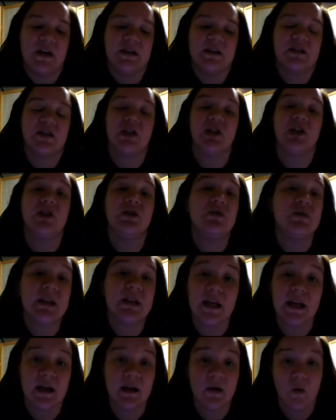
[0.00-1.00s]
is
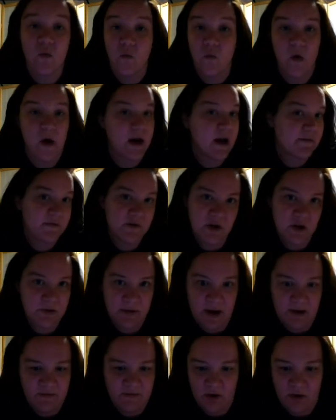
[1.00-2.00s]
using whatever
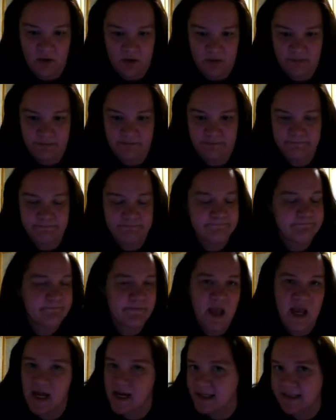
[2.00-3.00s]
you have at home,
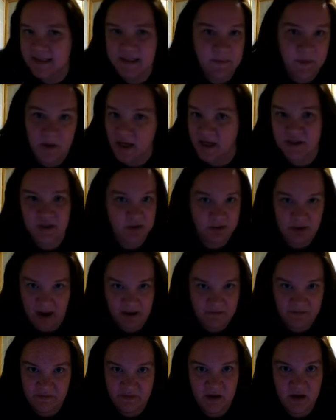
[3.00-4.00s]
any supplies you
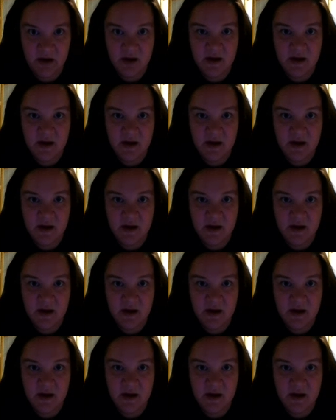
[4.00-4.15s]
have.